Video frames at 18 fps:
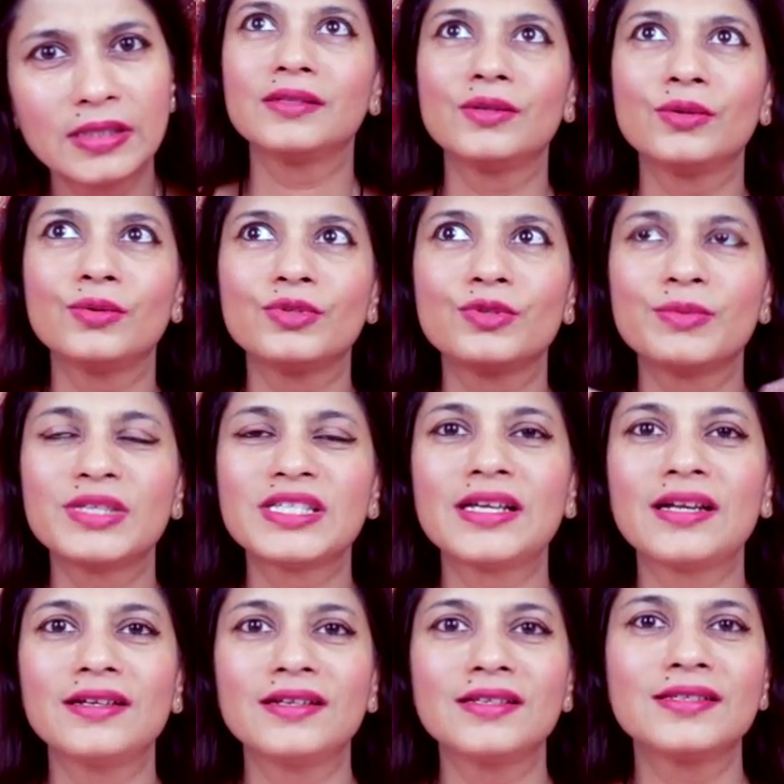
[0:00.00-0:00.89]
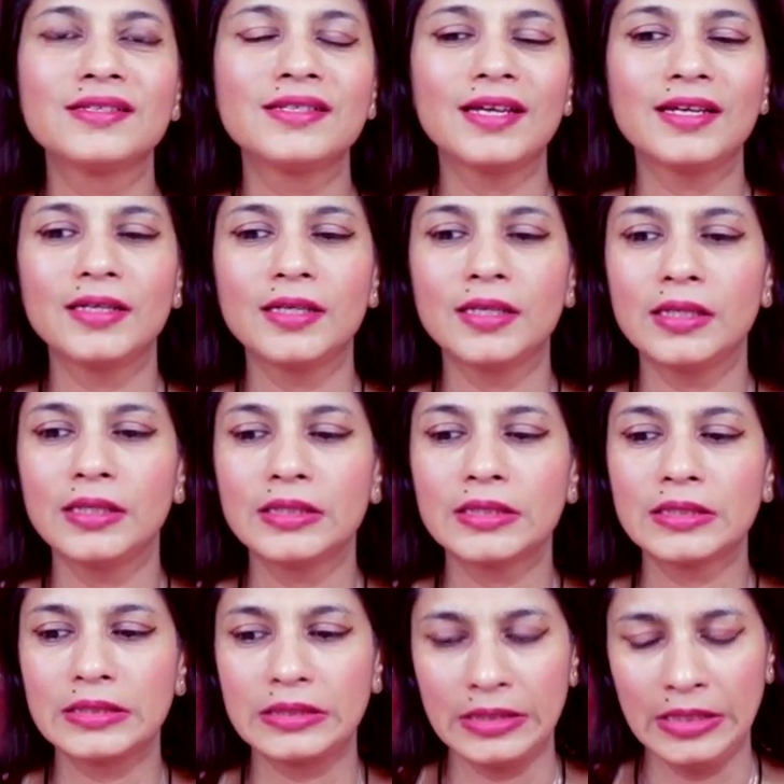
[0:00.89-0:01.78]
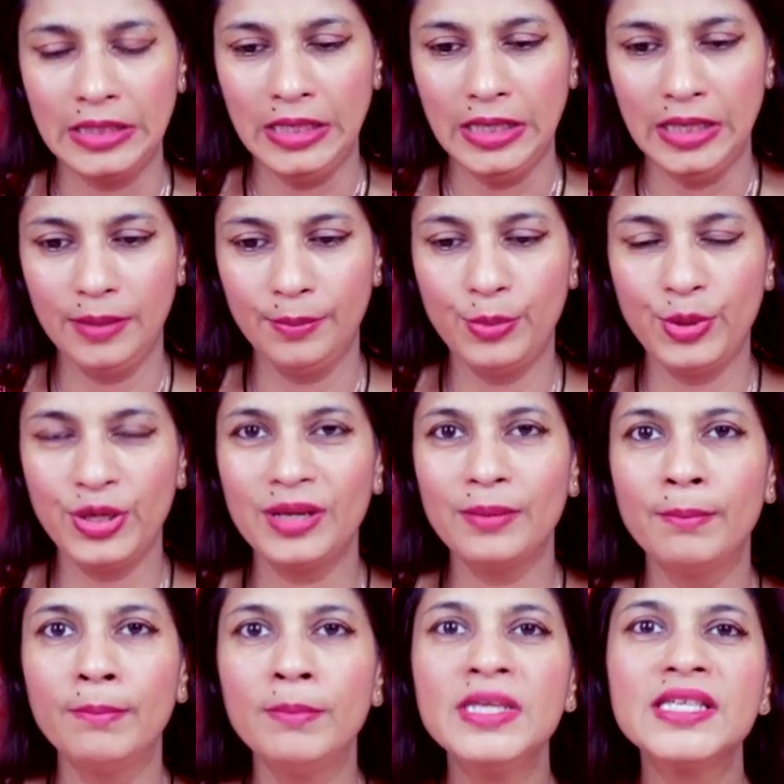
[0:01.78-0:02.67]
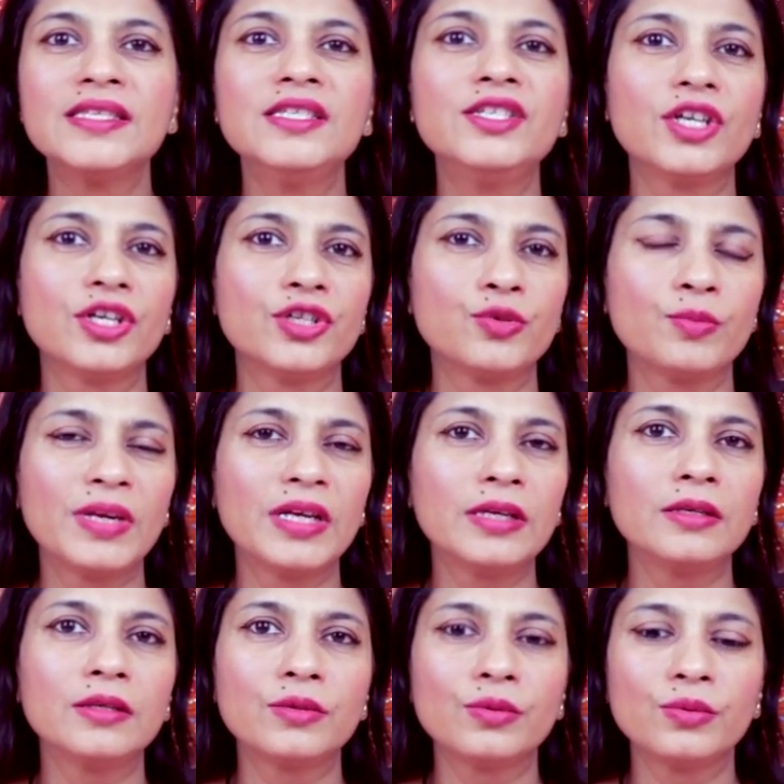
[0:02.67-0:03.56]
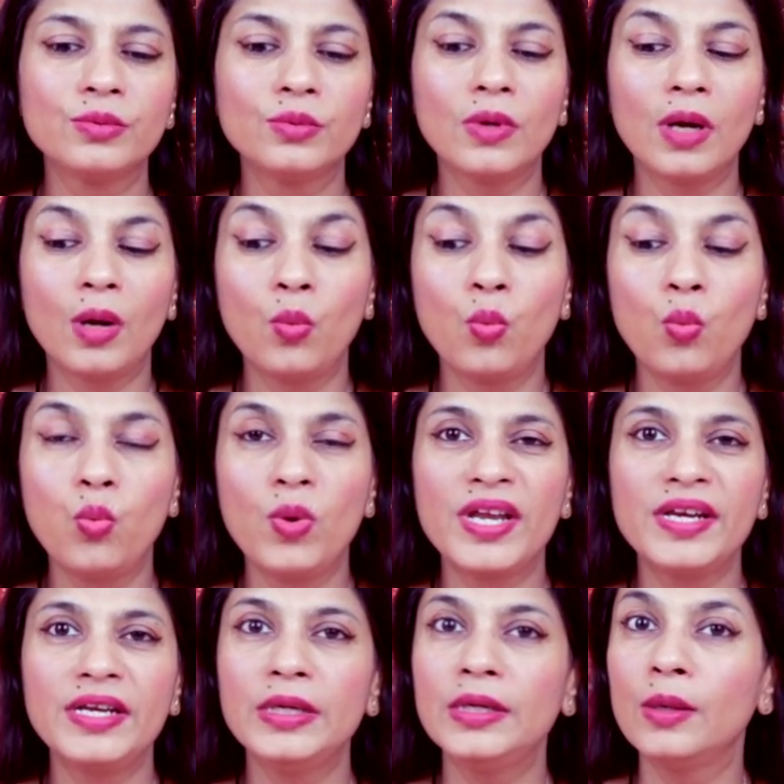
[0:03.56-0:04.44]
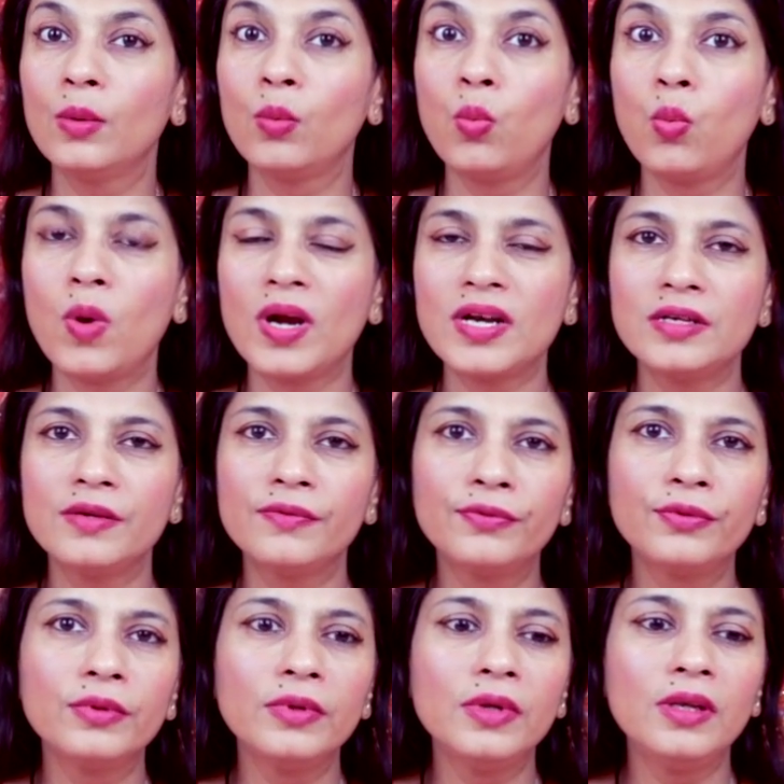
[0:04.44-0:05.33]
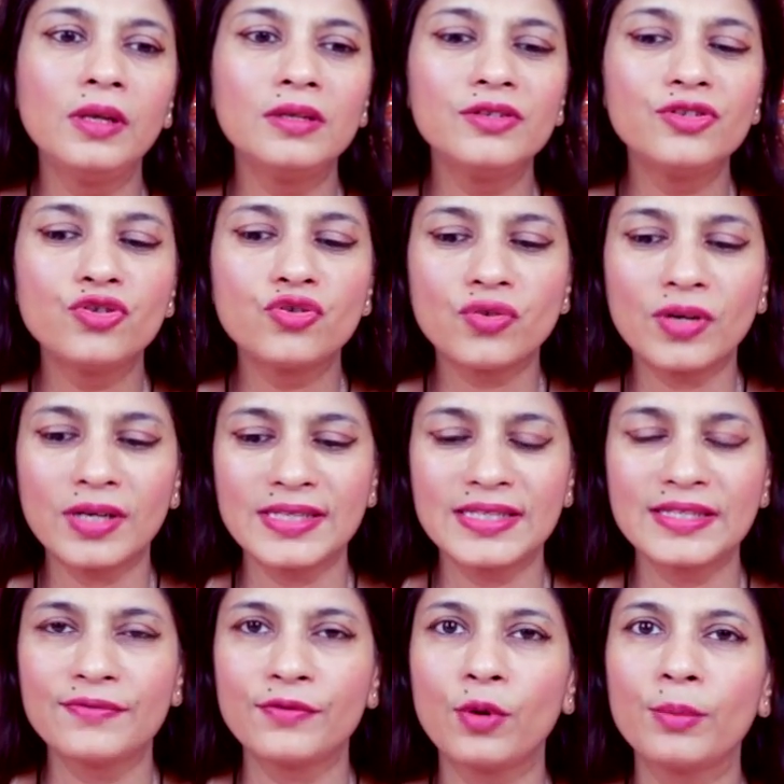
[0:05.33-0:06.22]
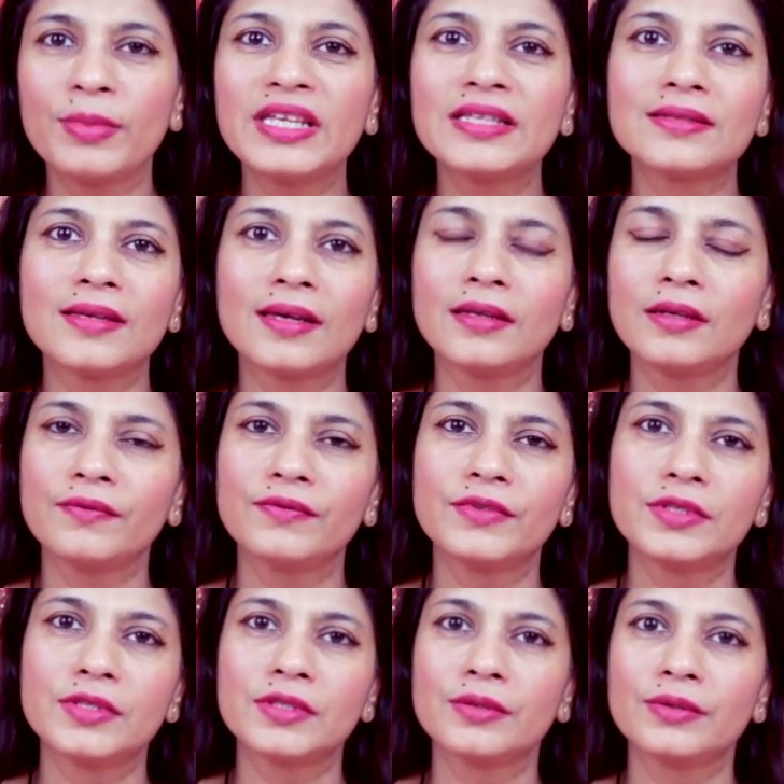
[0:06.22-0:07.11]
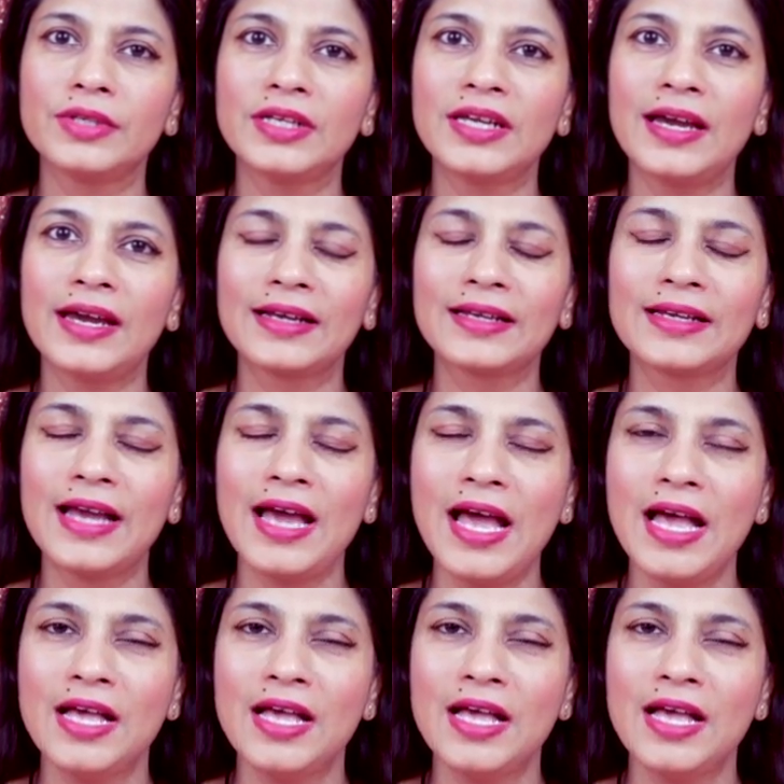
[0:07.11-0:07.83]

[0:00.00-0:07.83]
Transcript: Those misunderstandings bring misjudgment to a very wonderful transforming sign of the zodiac.